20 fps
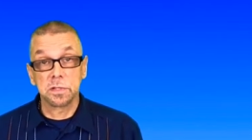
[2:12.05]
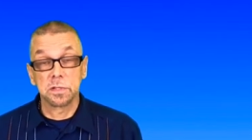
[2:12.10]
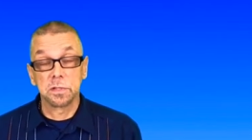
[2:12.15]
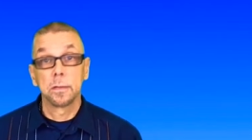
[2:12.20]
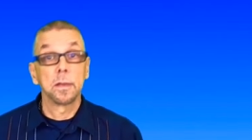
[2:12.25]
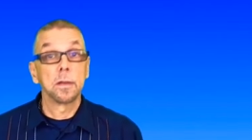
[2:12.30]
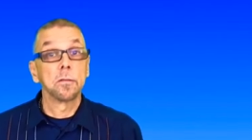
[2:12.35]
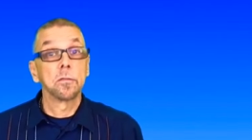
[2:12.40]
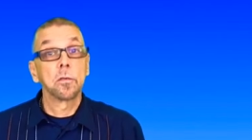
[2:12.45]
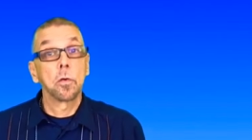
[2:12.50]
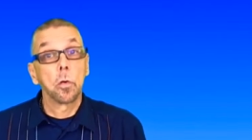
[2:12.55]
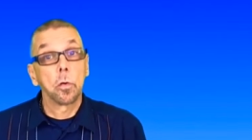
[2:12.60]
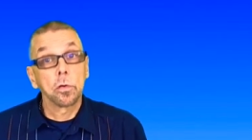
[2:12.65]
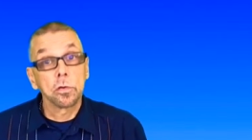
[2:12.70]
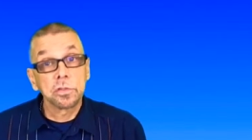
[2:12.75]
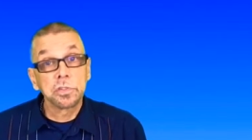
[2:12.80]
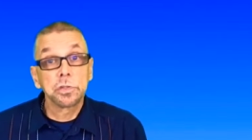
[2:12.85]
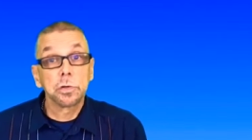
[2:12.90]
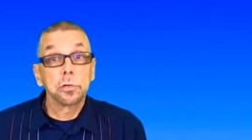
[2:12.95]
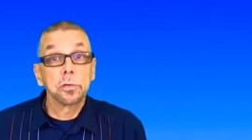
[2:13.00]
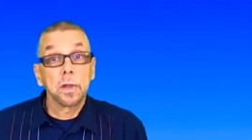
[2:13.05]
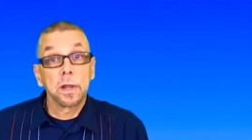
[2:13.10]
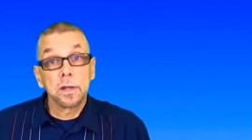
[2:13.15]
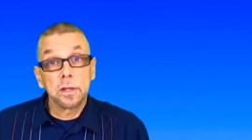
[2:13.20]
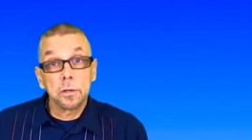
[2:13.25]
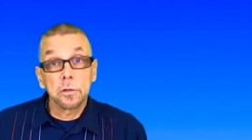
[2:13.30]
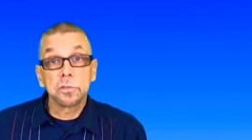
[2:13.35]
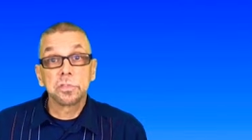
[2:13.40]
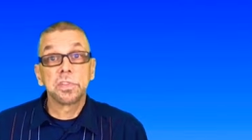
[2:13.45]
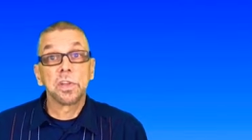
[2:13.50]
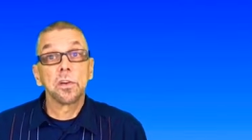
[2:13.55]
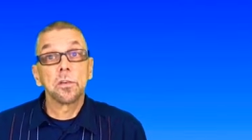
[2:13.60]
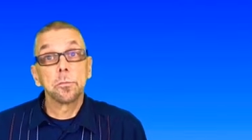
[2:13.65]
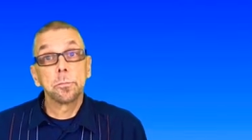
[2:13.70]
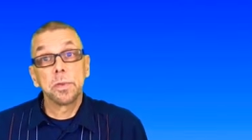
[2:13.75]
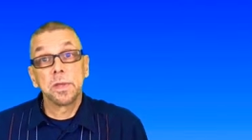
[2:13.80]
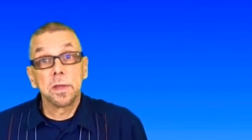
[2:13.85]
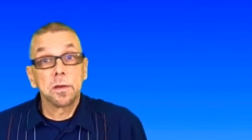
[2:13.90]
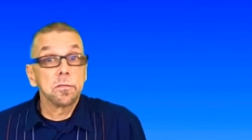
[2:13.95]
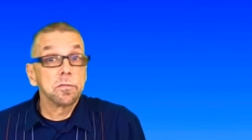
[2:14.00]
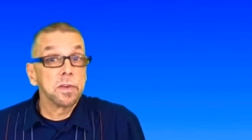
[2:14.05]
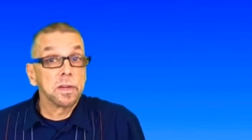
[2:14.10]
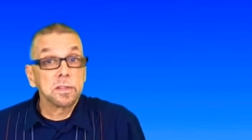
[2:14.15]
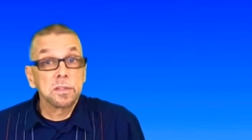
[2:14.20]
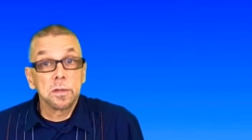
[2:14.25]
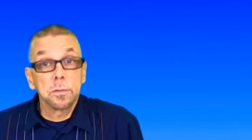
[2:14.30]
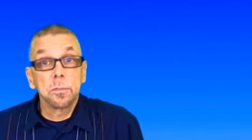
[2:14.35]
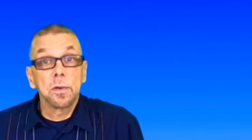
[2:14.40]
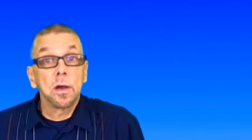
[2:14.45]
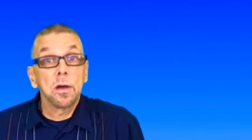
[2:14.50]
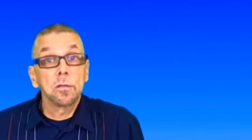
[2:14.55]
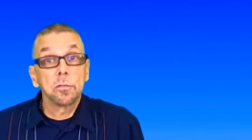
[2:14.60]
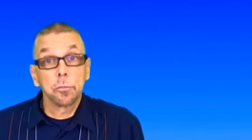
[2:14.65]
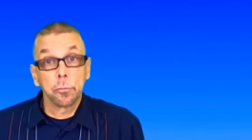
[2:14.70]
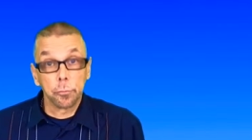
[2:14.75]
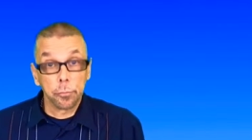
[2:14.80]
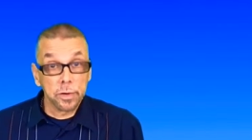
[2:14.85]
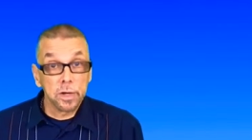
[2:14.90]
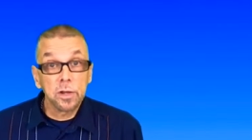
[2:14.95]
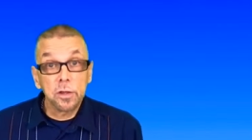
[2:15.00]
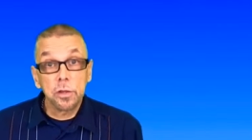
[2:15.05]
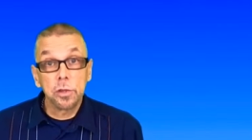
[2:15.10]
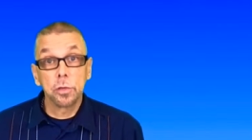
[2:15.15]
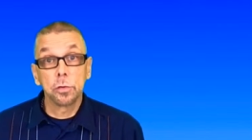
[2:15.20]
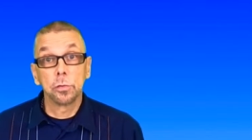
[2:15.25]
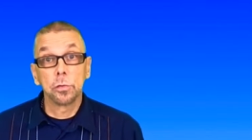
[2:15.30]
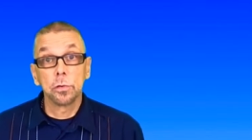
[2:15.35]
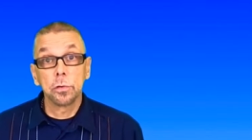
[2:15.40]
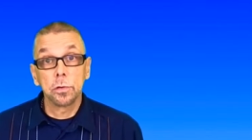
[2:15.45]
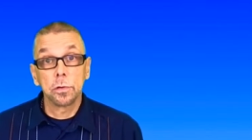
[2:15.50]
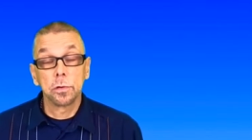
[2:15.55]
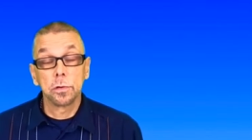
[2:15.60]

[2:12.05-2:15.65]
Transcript: then of course you're letting yourself be a victim of ridicule